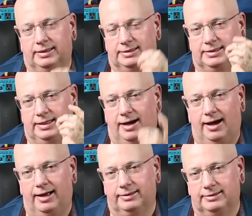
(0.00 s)
It's the
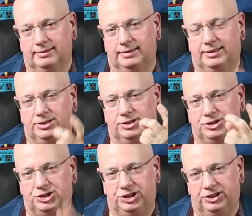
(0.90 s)
aten, it's
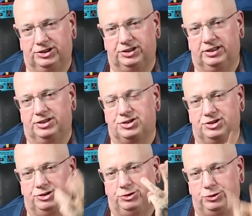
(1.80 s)
the chit, it's
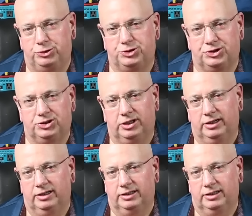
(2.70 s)
the nous.